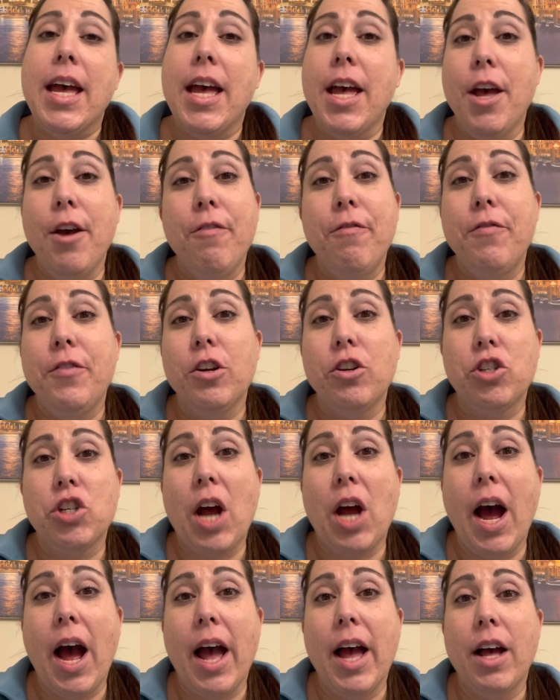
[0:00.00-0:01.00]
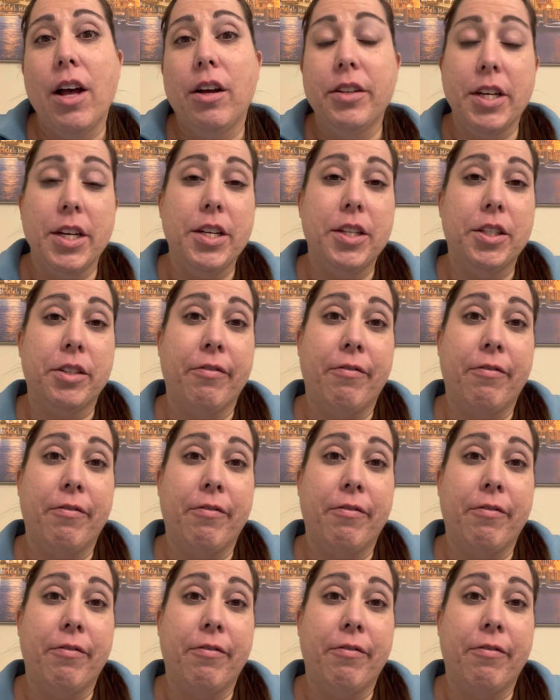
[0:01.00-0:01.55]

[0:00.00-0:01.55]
if their child is